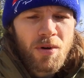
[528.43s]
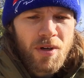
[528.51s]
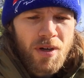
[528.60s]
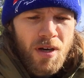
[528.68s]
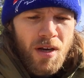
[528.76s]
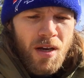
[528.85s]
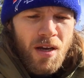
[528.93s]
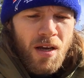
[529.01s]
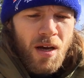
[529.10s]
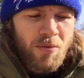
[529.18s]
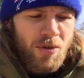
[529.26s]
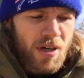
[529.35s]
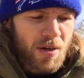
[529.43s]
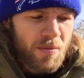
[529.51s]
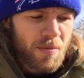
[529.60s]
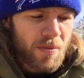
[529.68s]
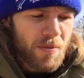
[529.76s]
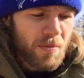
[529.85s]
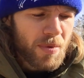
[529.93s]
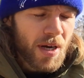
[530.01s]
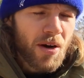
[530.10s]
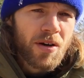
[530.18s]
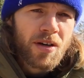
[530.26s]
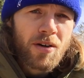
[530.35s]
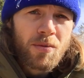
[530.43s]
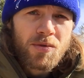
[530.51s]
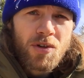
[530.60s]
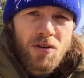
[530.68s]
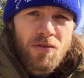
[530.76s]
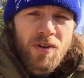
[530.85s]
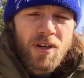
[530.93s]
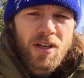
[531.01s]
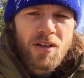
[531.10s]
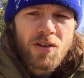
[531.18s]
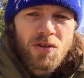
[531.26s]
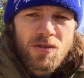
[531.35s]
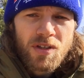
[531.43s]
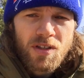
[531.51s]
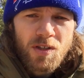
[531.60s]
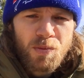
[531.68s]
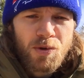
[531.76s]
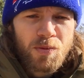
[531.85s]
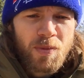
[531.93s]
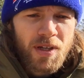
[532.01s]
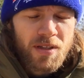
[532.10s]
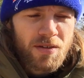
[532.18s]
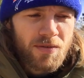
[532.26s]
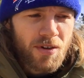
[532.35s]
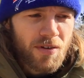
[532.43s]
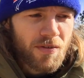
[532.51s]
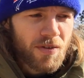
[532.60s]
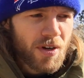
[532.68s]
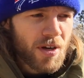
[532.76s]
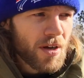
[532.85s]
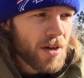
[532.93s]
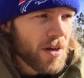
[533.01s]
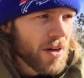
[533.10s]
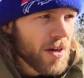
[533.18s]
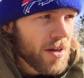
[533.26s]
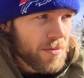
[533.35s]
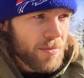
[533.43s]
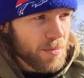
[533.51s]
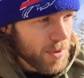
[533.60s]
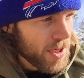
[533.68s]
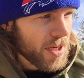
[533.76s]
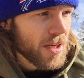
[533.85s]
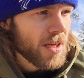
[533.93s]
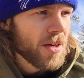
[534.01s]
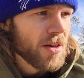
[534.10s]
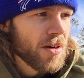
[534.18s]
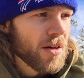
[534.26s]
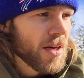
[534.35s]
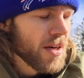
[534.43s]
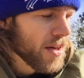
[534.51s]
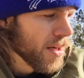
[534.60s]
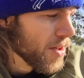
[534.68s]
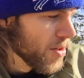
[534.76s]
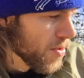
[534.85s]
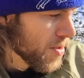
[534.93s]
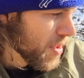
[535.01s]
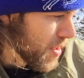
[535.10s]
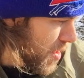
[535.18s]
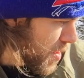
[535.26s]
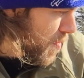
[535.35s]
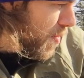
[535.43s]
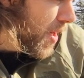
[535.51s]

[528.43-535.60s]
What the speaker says: And I'm trying to be out here observing and using this perspective of being here, and using this